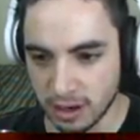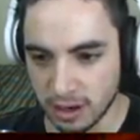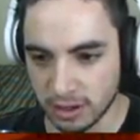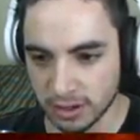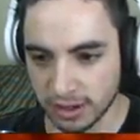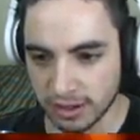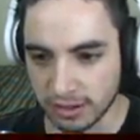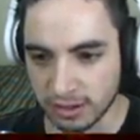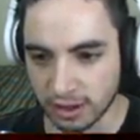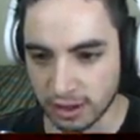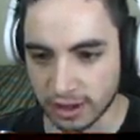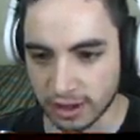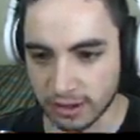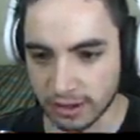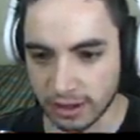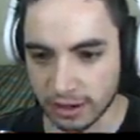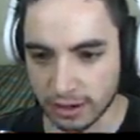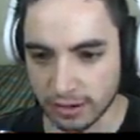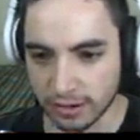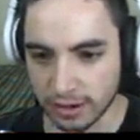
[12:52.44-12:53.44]
Oh, and it's dark
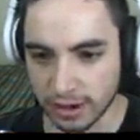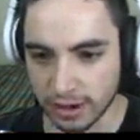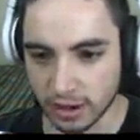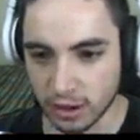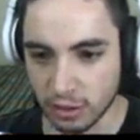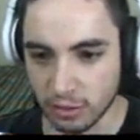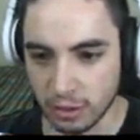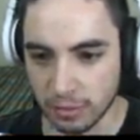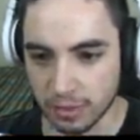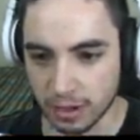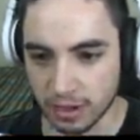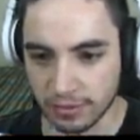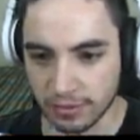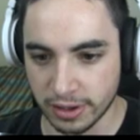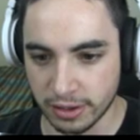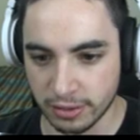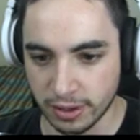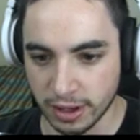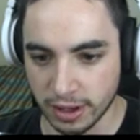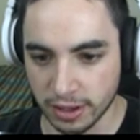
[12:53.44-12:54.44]
out here, isn't it? No, I'm not
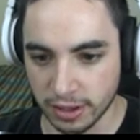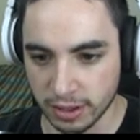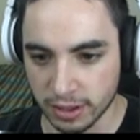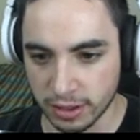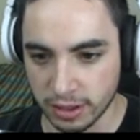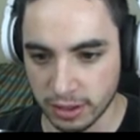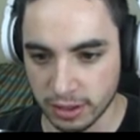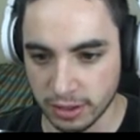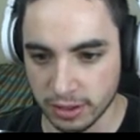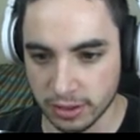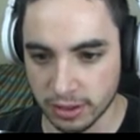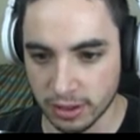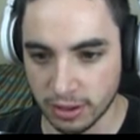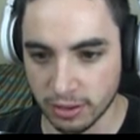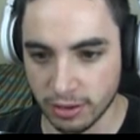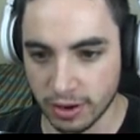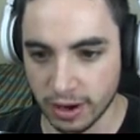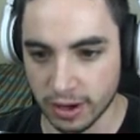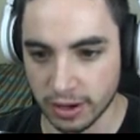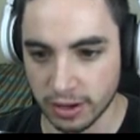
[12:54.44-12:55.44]
even out yet.
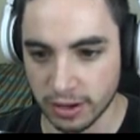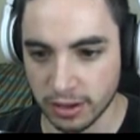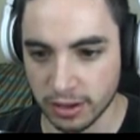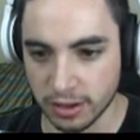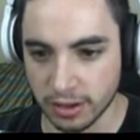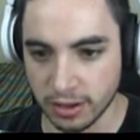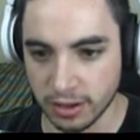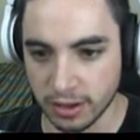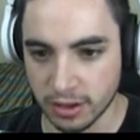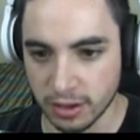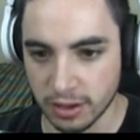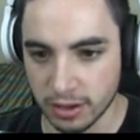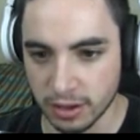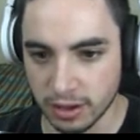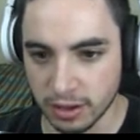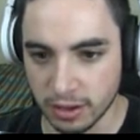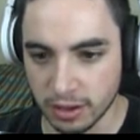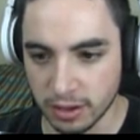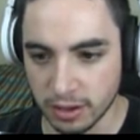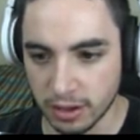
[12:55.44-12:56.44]
Oh, great.
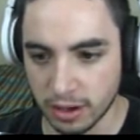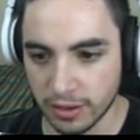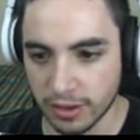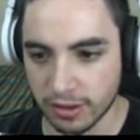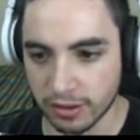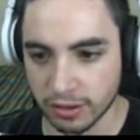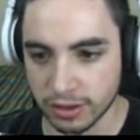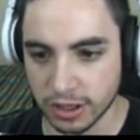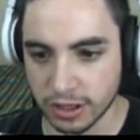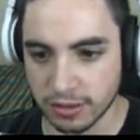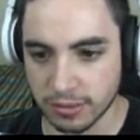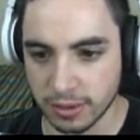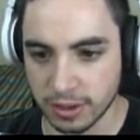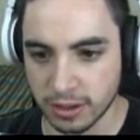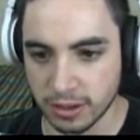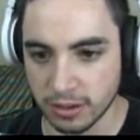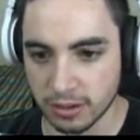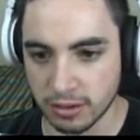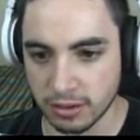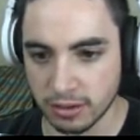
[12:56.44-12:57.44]
Are they still chasing
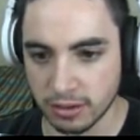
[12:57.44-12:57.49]
me?